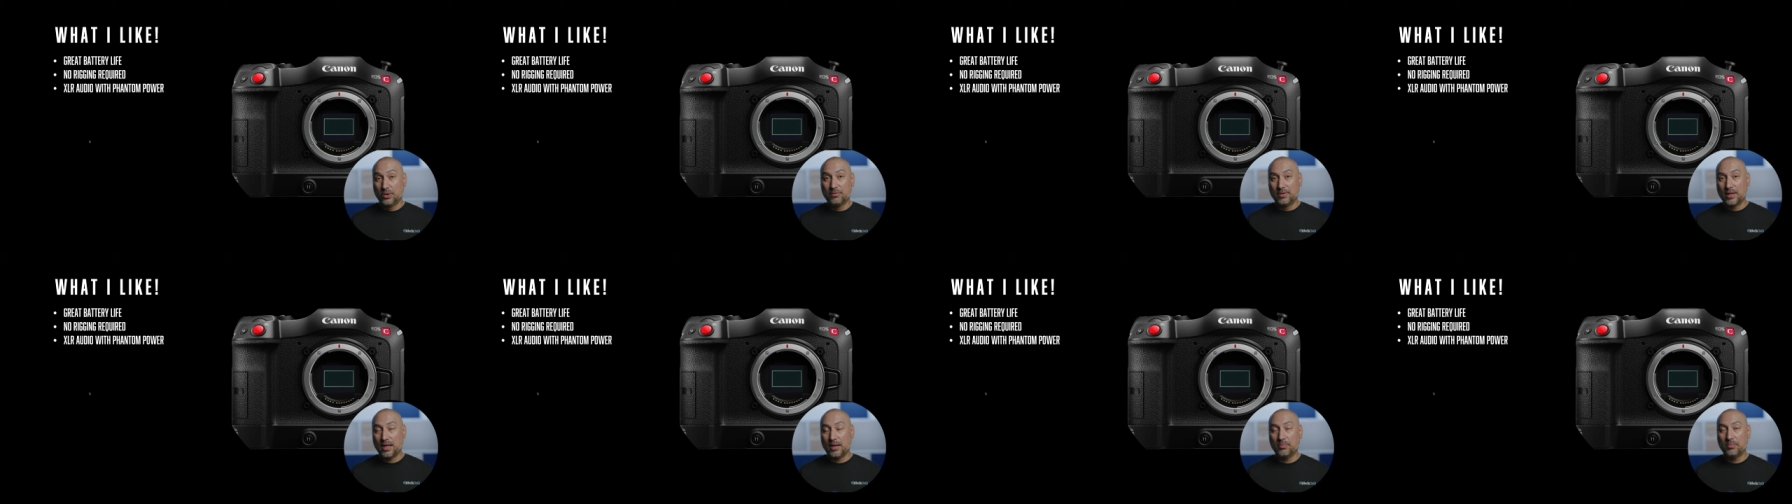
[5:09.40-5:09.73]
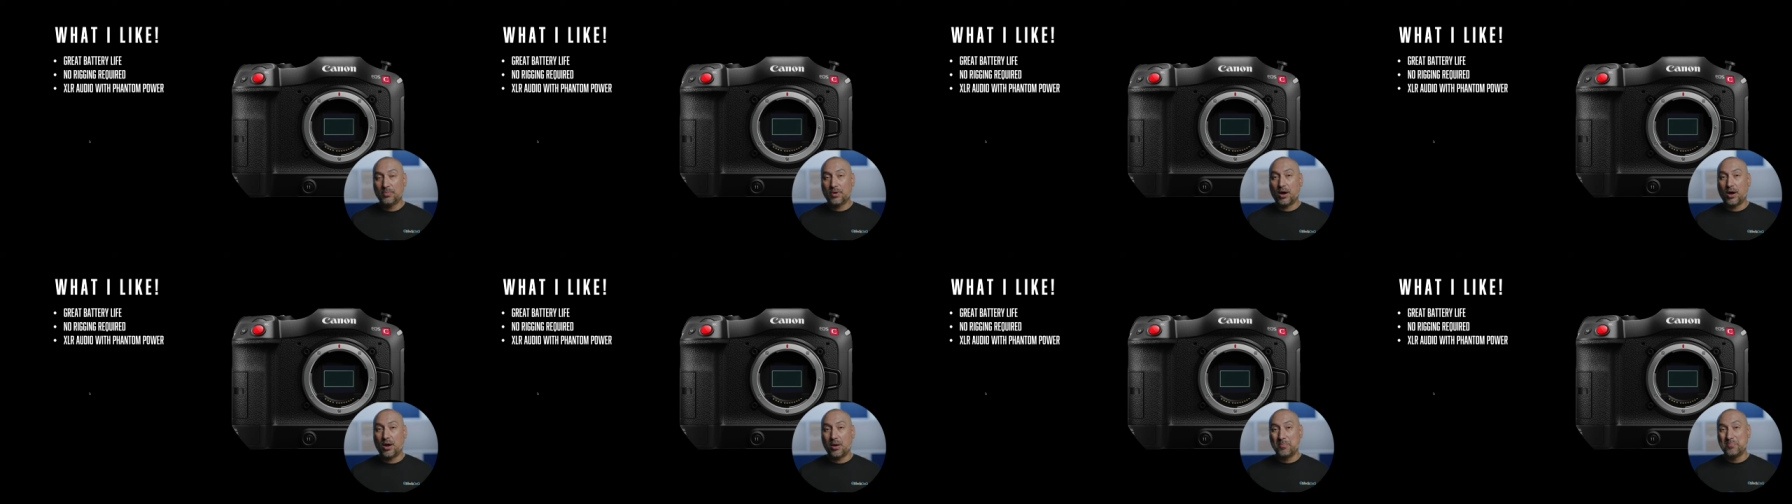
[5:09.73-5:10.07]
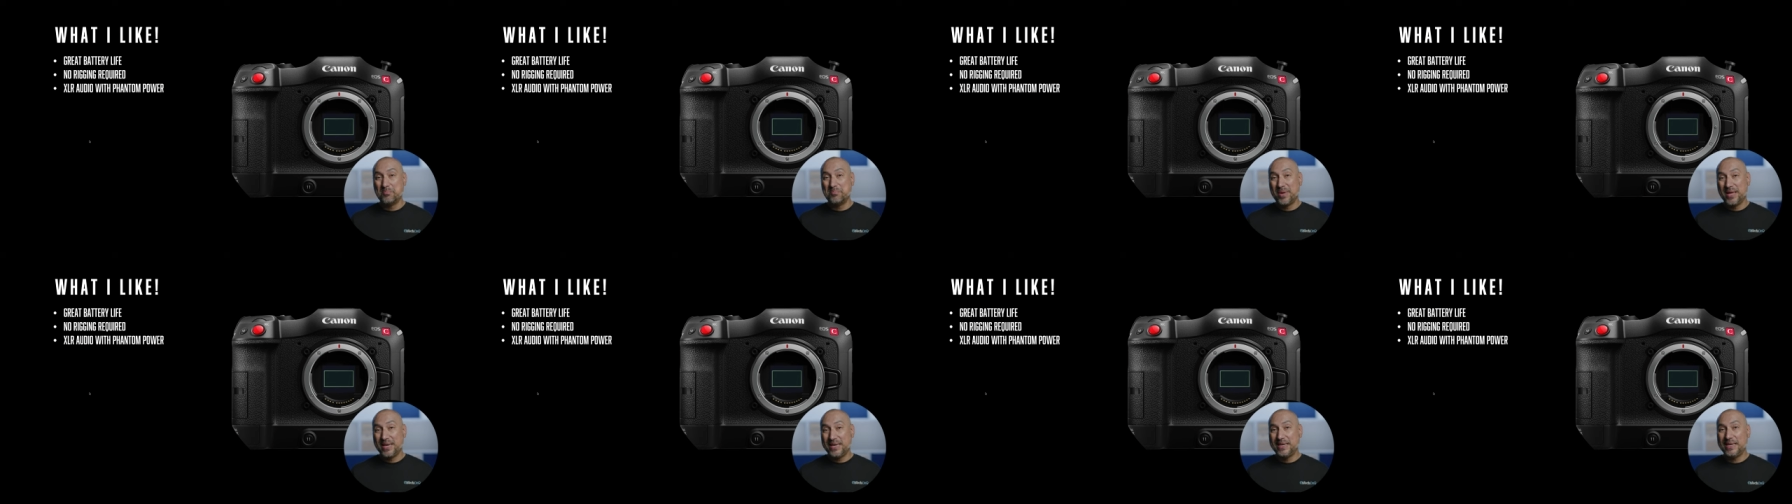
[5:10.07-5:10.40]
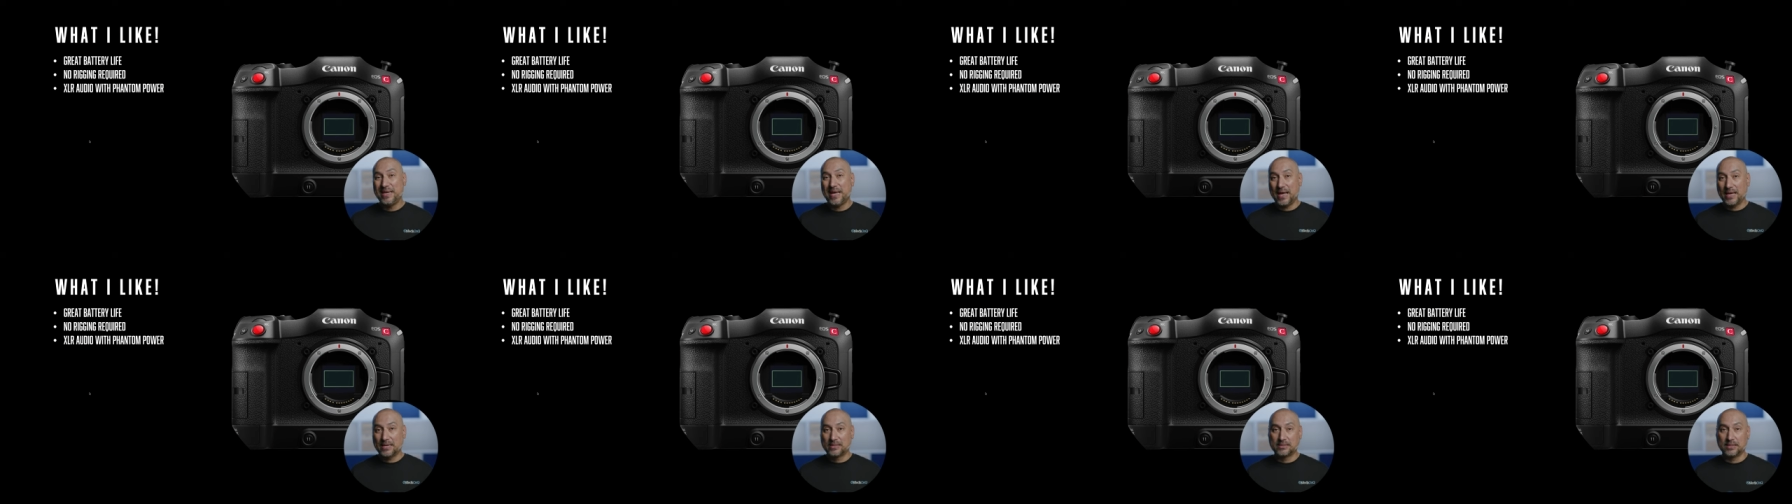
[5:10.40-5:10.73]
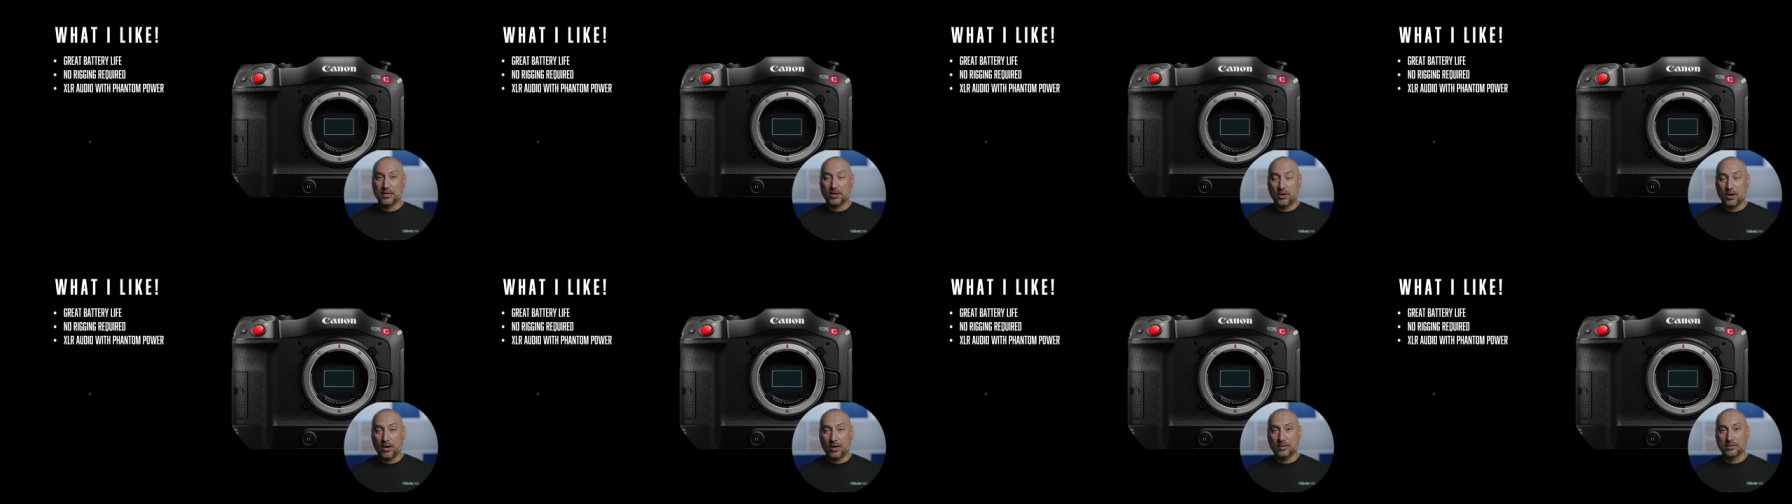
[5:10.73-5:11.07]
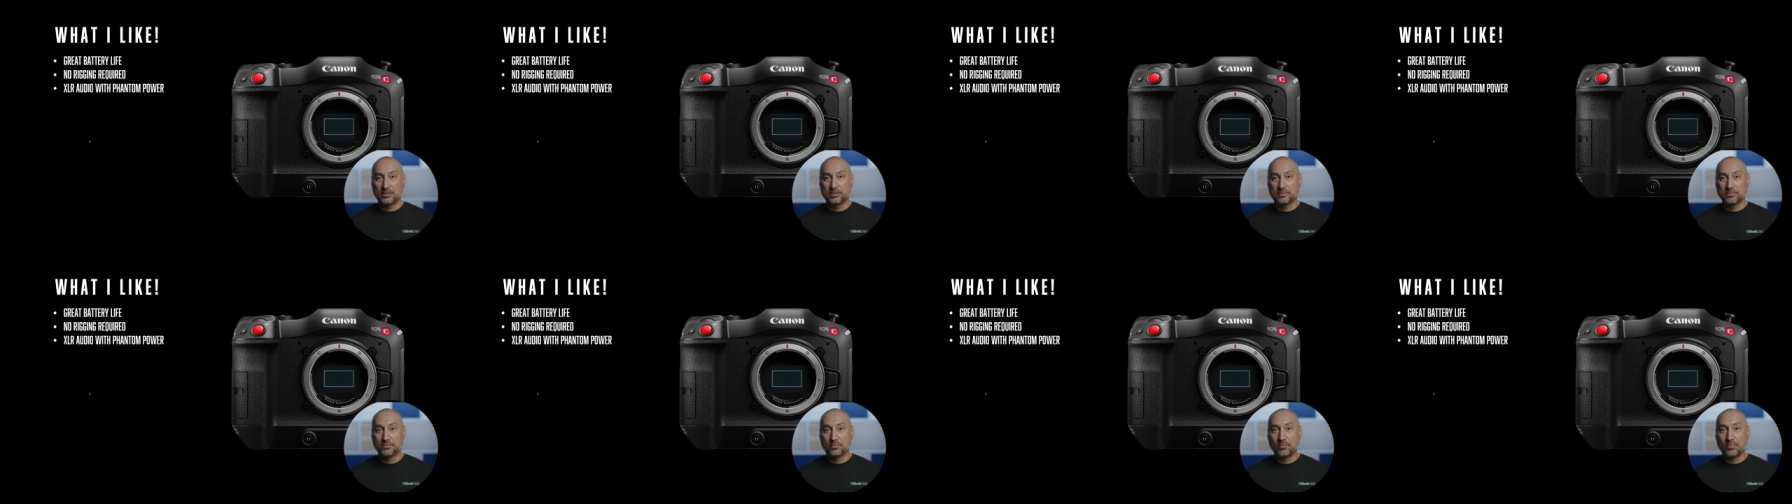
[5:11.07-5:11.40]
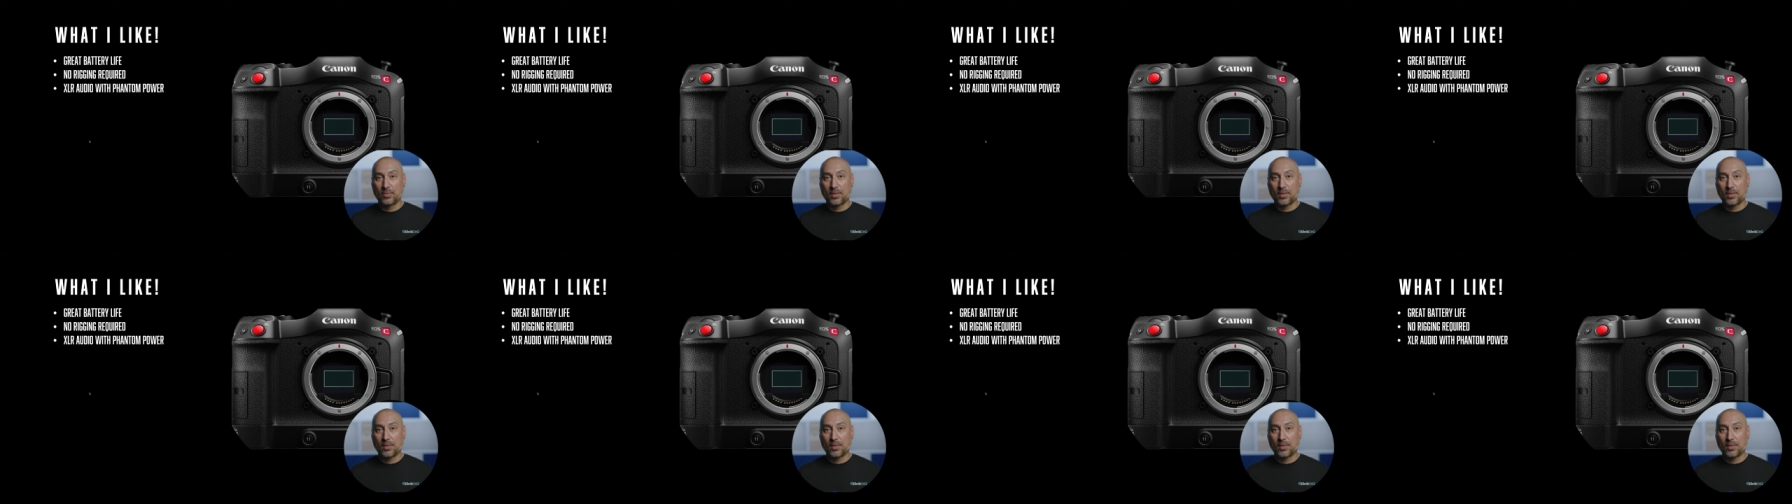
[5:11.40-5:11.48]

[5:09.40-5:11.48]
of them are mini XLRs.